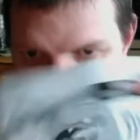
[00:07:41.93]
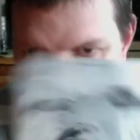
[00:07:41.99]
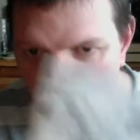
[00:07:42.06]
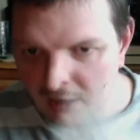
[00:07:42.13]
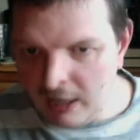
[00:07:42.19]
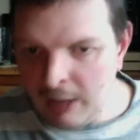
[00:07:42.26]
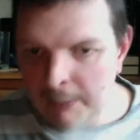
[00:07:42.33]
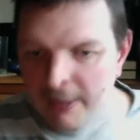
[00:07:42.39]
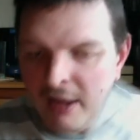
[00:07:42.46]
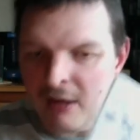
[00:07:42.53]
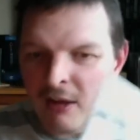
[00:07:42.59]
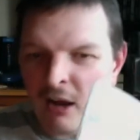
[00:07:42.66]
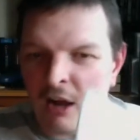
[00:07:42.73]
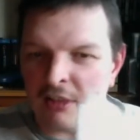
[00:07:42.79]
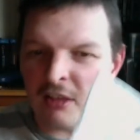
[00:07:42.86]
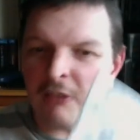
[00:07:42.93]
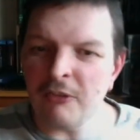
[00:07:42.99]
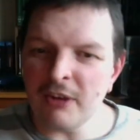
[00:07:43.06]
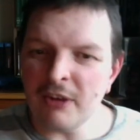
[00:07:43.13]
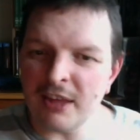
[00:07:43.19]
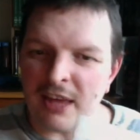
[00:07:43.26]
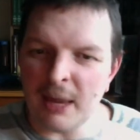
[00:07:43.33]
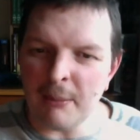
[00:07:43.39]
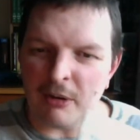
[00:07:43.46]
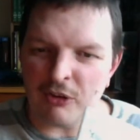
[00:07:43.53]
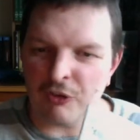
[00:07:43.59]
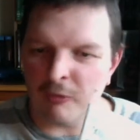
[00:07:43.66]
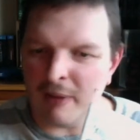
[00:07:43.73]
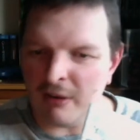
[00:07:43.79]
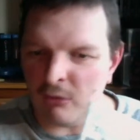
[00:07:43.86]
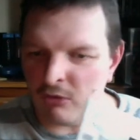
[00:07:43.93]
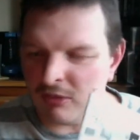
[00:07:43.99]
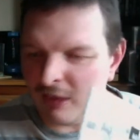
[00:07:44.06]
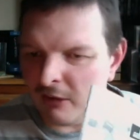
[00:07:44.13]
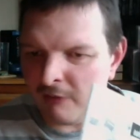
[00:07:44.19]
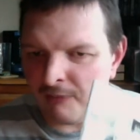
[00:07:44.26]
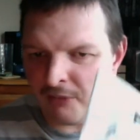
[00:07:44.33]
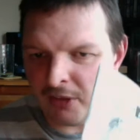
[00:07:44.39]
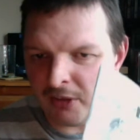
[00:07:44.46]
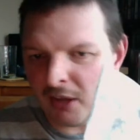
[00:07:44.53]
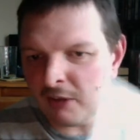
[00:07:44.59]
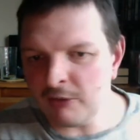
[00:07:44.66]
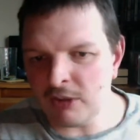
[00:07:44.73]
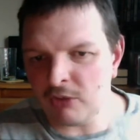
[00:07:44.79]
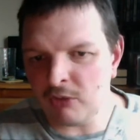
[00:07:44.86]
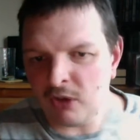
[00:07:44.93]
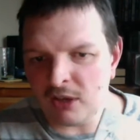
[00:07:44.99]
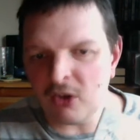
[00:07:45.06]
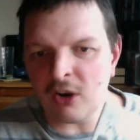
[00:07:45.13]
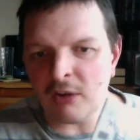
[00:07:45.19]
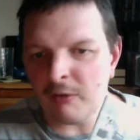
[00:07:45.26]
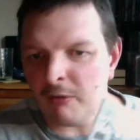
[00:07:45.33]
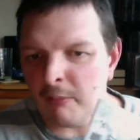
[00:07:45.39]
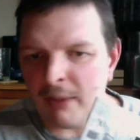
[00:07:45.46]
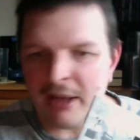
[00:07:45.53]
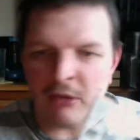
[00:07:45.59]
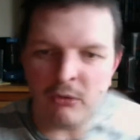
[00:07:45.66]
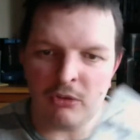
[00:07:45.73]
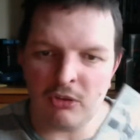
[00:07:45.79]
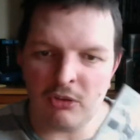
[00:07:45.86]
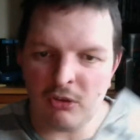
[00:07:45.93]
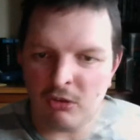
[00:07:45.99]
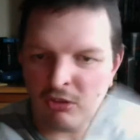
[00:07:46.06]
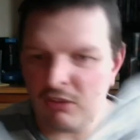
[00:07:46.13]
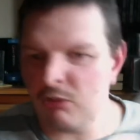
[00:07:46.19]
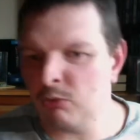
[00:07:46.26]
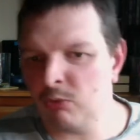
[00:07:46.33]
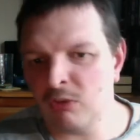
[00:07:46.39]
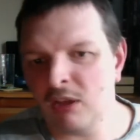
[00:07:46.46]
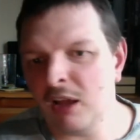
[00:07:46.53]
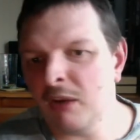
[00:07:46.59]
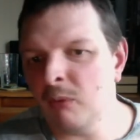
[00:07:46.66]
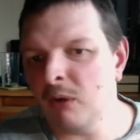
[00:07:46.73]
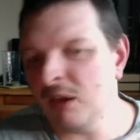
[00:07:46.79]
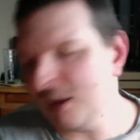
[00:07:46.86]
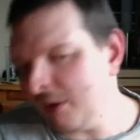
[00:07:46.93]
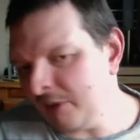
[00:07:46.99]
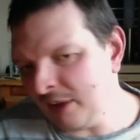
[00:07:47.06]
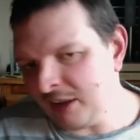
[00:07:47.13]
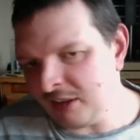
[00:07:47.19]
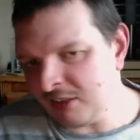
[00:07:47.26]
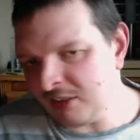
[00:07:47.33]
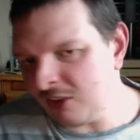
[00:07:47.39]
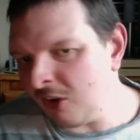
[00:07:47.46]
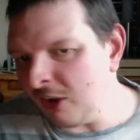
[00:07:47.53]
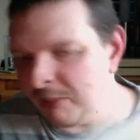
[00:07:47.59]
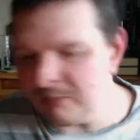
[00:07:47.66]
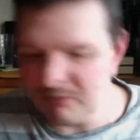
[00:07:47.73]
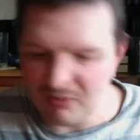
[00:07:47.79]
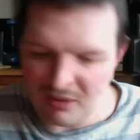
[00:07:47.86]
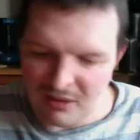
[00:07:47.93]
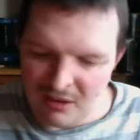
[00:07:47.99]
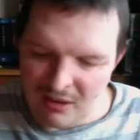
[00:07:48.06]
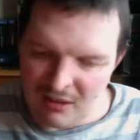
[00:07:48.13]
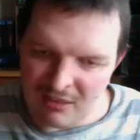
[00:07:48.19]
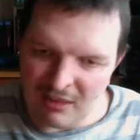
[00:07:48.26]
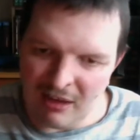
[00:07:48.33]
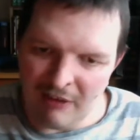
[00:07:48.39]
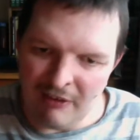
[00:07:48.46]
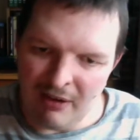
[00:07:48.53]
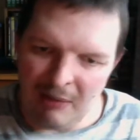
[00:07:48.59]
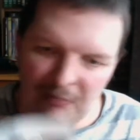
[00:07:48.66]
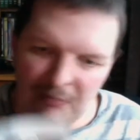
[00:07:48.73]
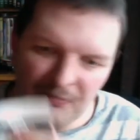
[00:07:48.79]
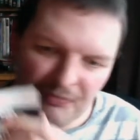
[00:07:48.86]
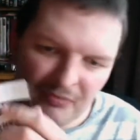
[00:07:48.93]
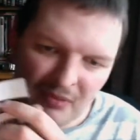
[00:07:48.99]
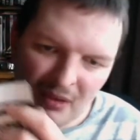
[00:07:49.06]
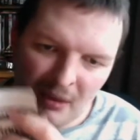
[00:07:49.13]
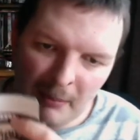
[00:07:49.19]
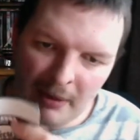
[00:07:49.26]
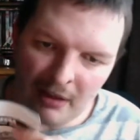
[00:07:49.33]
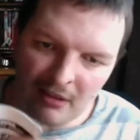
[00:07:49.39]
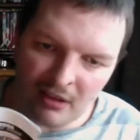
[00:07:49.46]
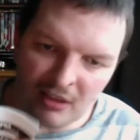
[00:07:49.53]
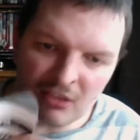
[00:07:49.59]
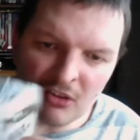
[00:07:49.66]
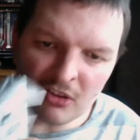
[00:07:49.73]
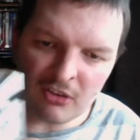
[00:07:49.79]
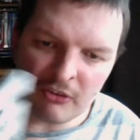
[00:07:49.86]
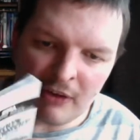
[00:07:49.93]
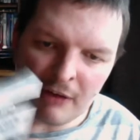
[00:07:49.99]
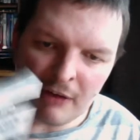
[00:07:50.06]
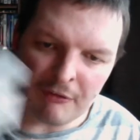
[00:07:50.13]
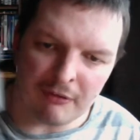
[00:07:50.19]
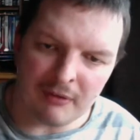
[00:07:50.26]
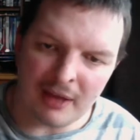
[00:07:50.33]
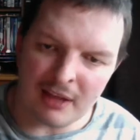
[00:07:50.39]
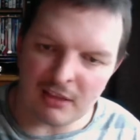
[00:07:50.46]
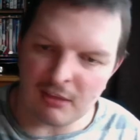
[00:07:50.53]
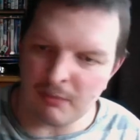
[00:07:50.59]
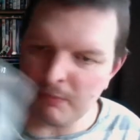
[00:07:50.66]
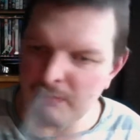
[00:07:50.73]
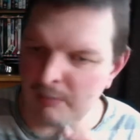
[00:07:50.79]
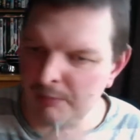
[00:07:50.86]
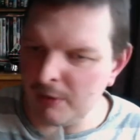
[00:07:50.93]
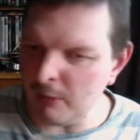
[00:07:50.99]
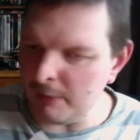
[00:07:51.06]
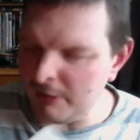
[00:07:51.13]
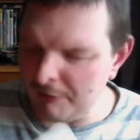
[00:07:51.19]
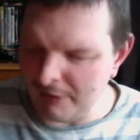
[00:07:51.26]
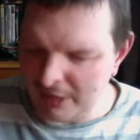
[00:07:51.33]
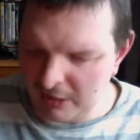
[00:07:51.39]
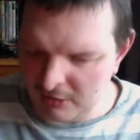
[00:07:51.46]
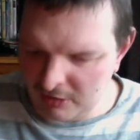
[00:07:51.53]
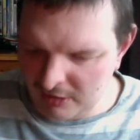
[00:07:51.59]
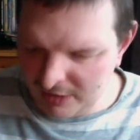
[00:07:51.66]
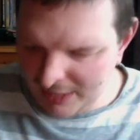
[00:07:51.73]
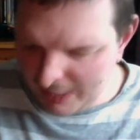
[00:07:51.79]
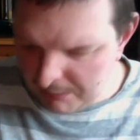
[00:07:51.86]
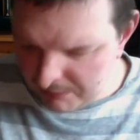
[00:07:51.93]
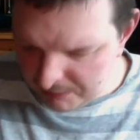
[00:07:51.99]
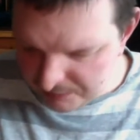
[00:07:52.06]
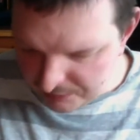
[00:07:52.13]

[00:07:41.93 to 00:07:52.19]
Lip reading: But yeah, I don't really care much for manuals though. The only reason why I got it with a manual is because this was the only one going at the time. So, but it's nice to have. Adds a little bit of value to your game.